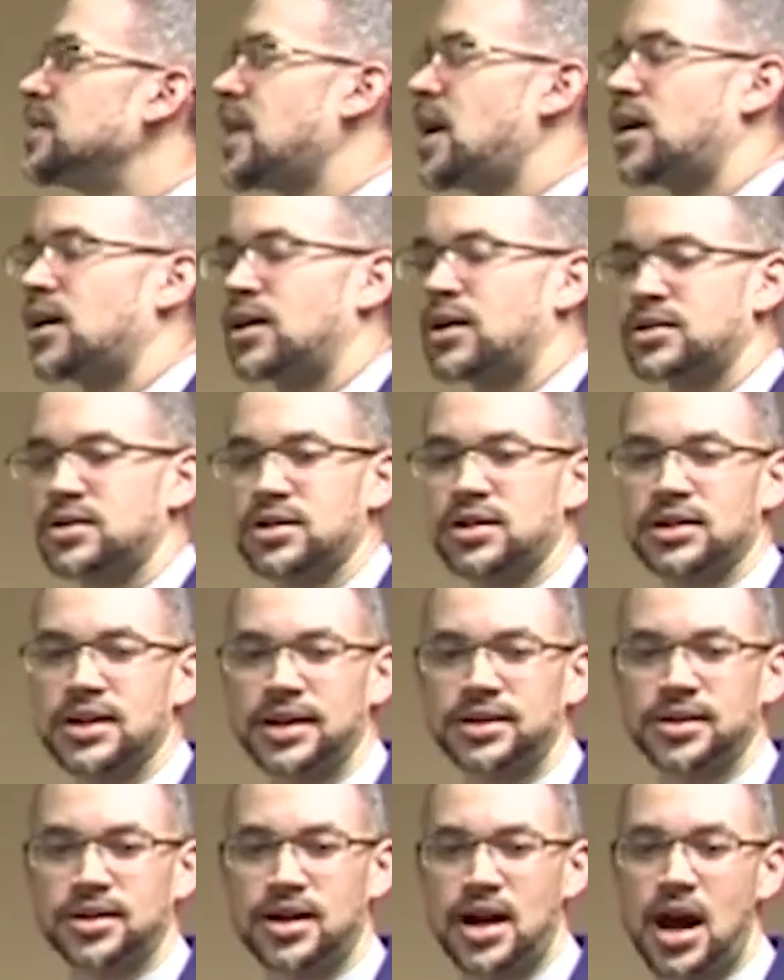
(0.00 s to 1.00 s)
that are
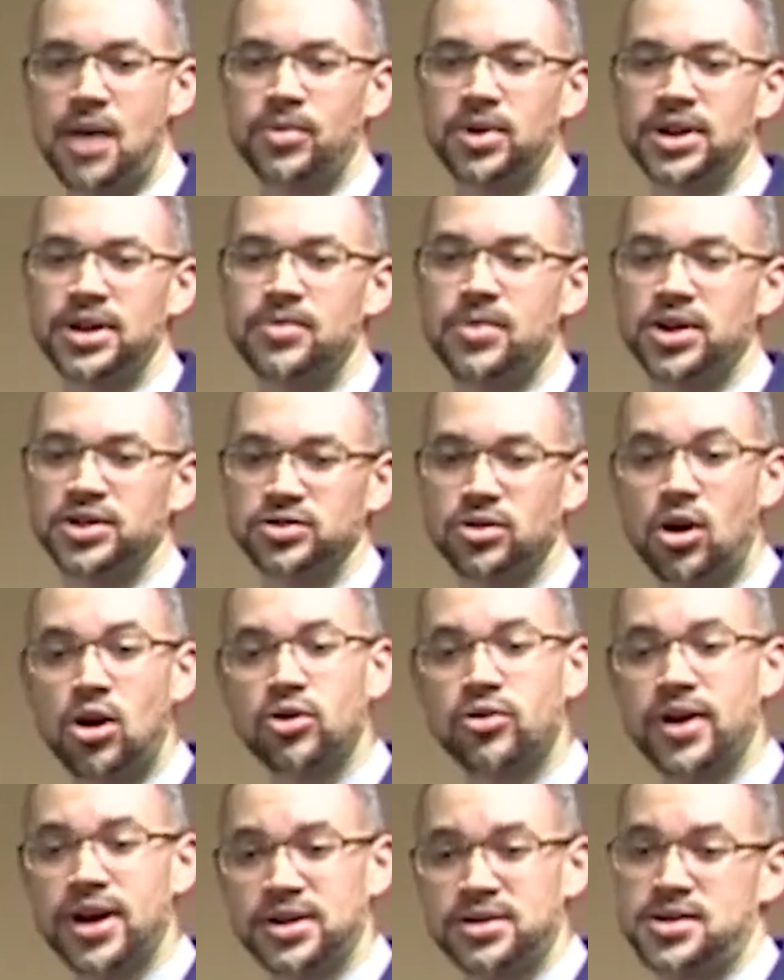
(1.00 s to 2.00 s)
collected commonly amongst all
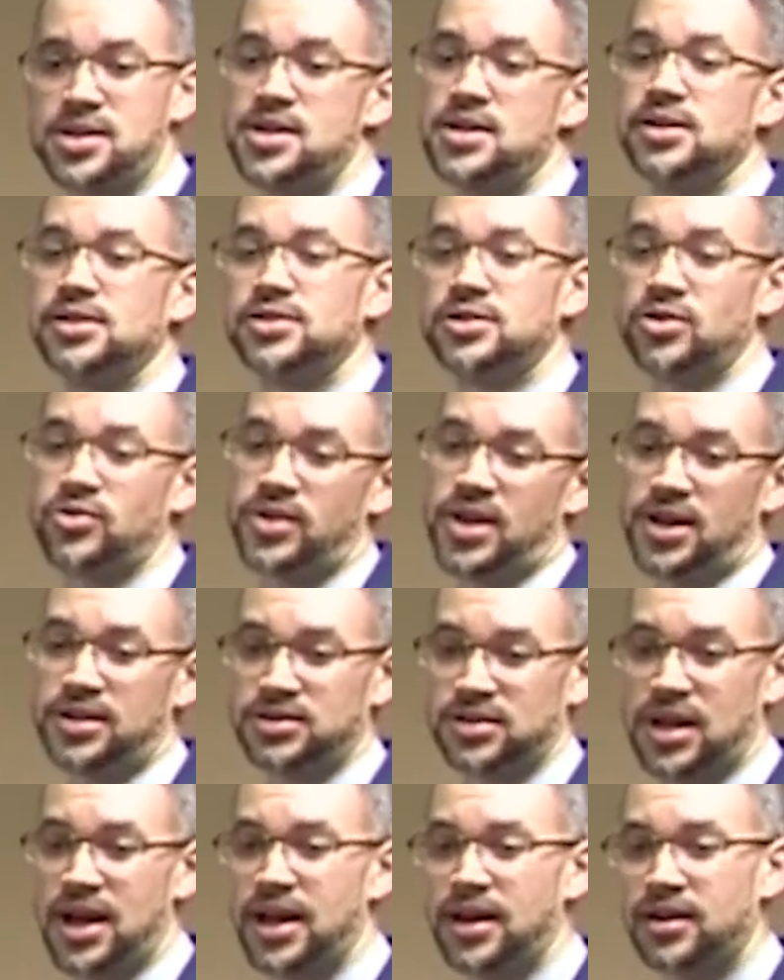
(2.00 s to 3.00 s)
grantees, so things
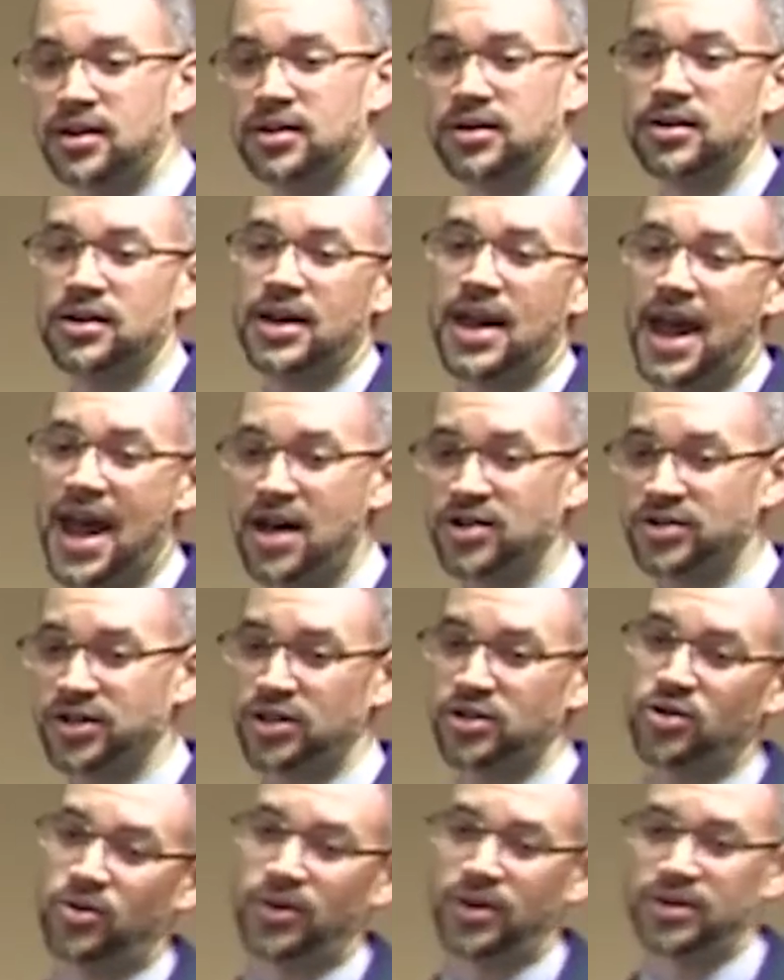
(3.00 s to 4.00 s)
like
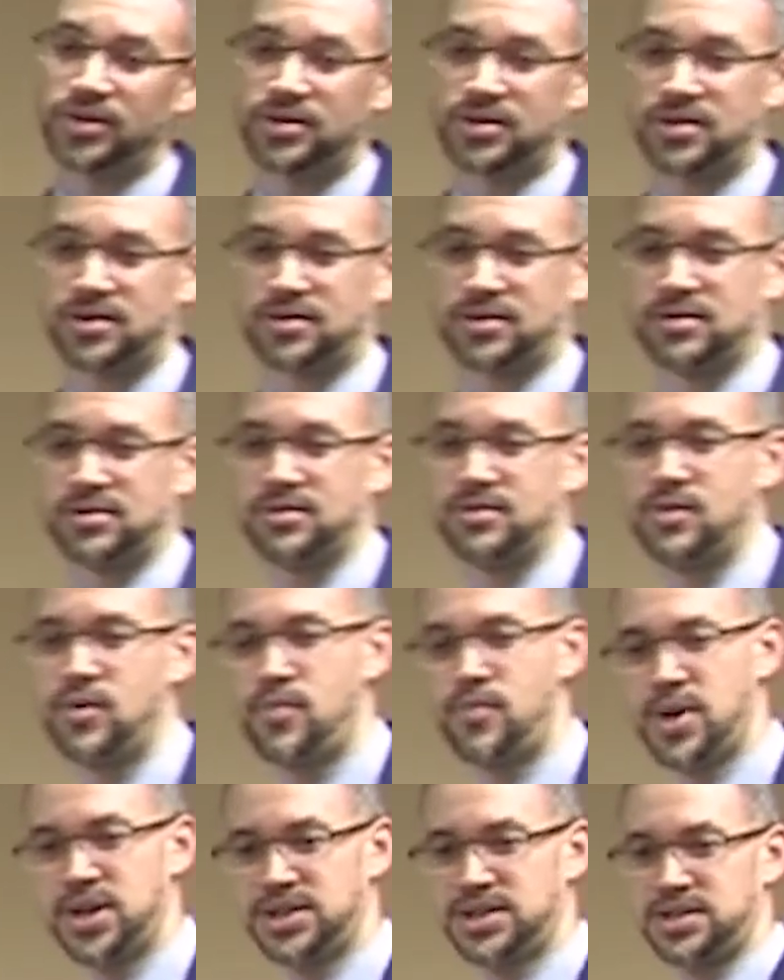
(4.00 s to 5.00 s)
housing units,
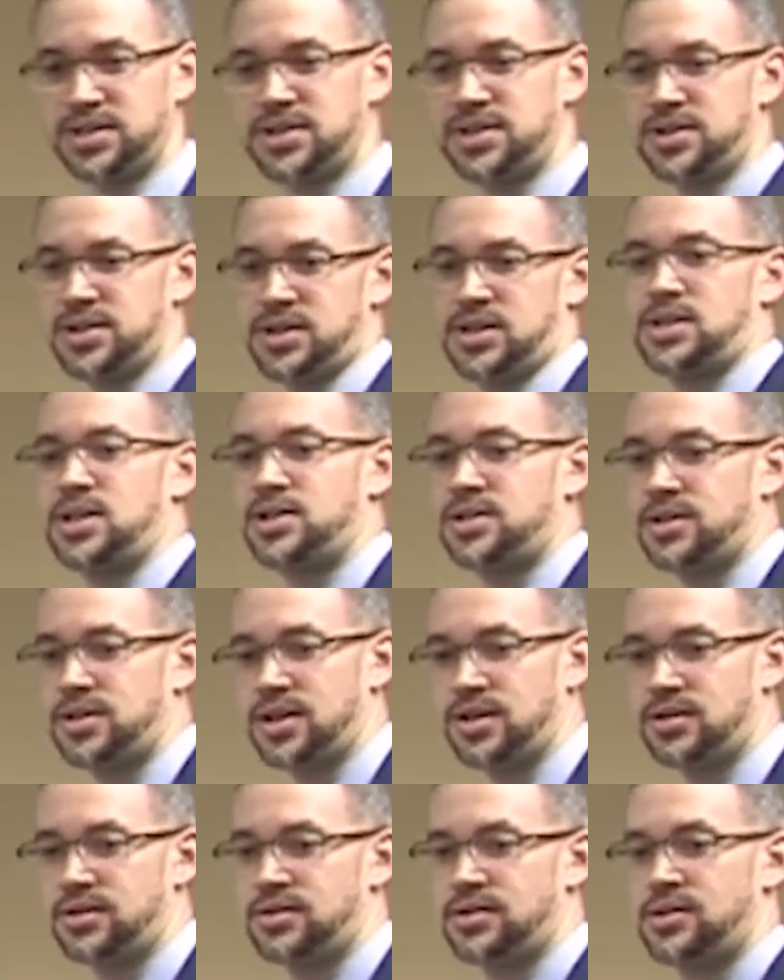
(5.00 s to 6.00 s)
businesses
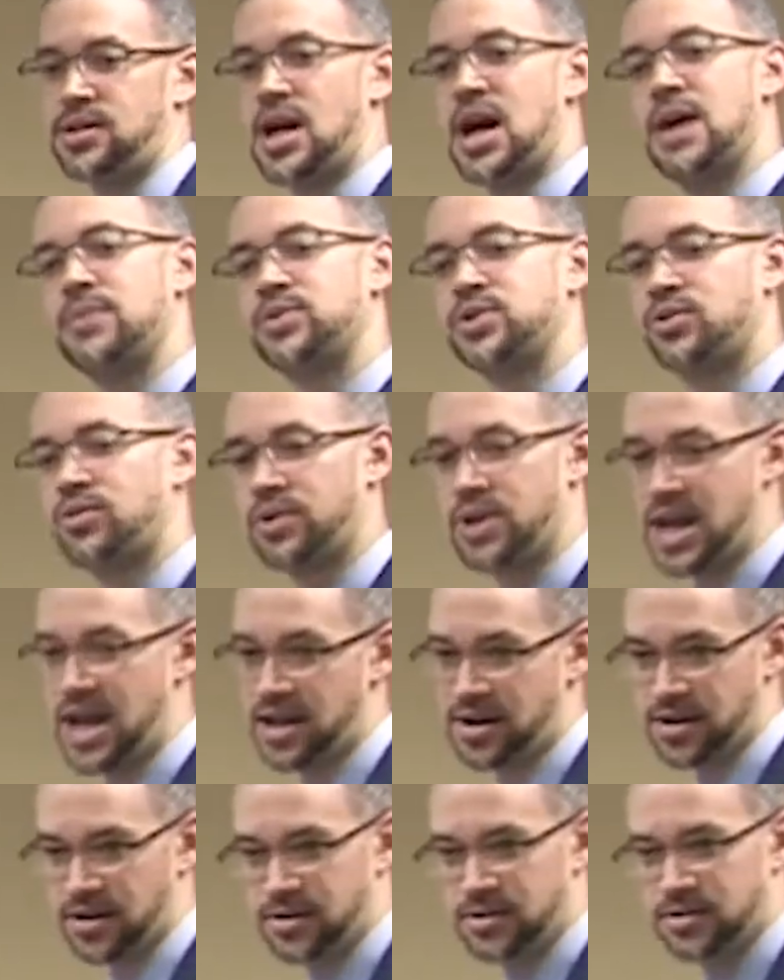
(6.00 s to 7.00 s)
assisted, jobs
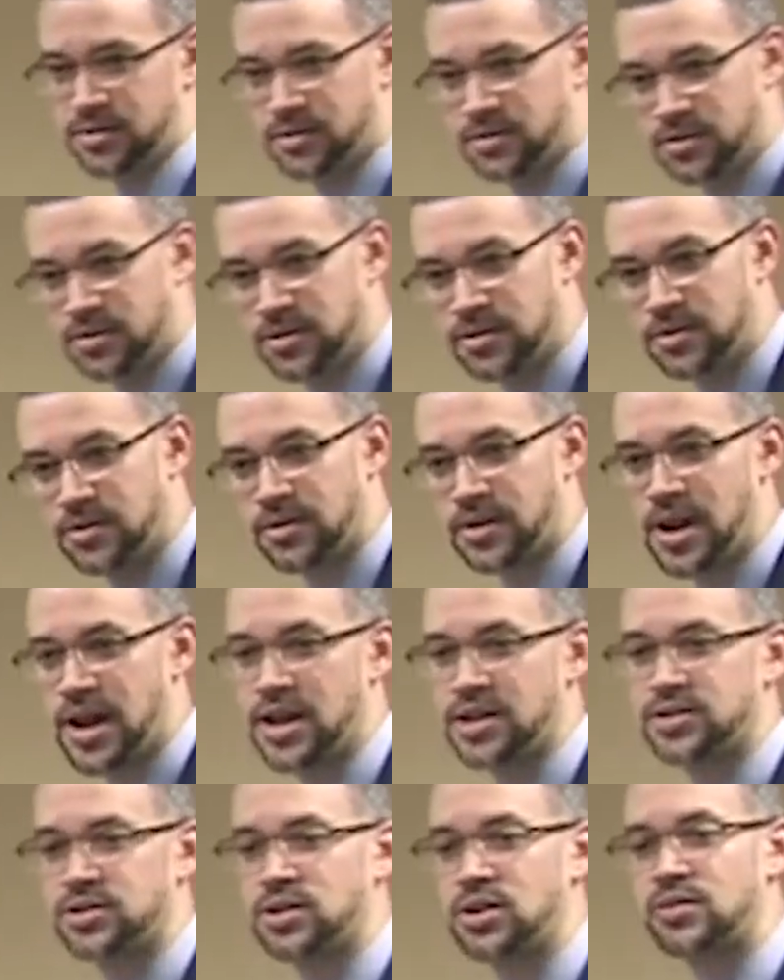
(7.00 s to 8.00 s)
created,
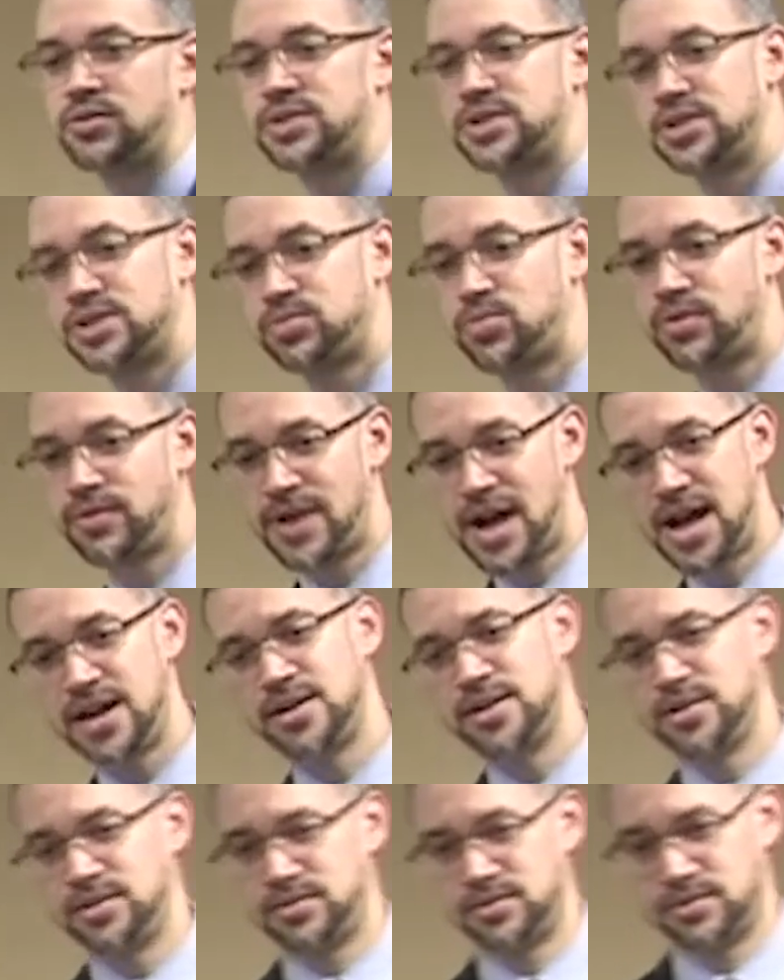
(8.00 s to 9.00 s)
okay, services
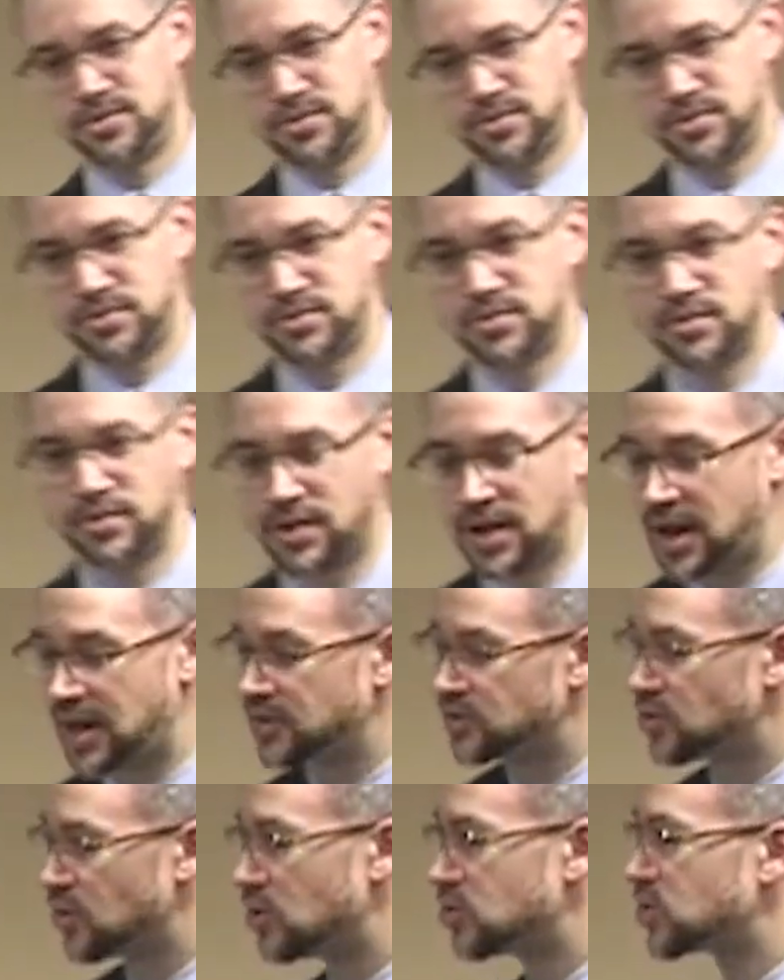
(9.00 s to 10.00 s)
provided. Okay,
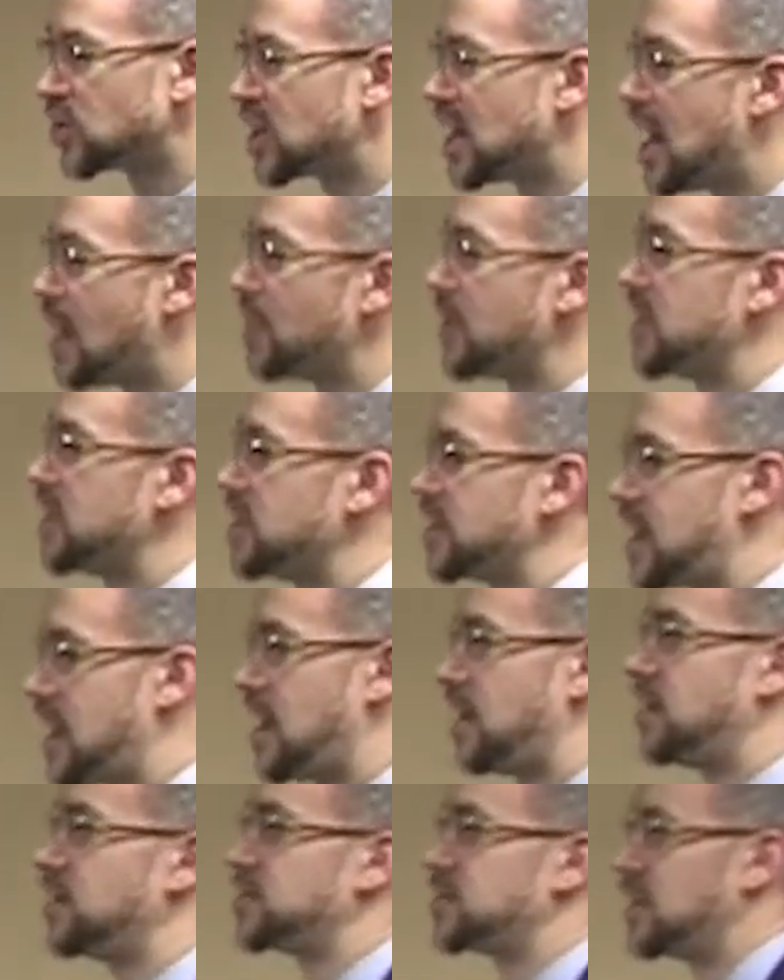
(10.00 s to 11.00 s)
so those are common
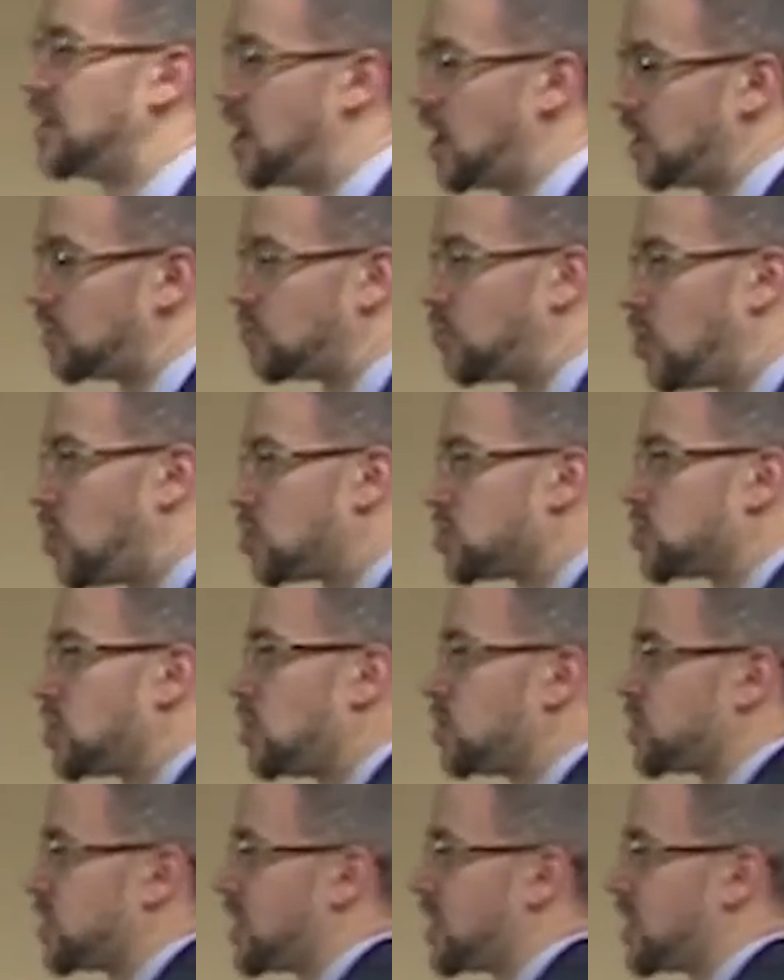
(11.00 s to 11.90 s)
indicators, and HUD rolls those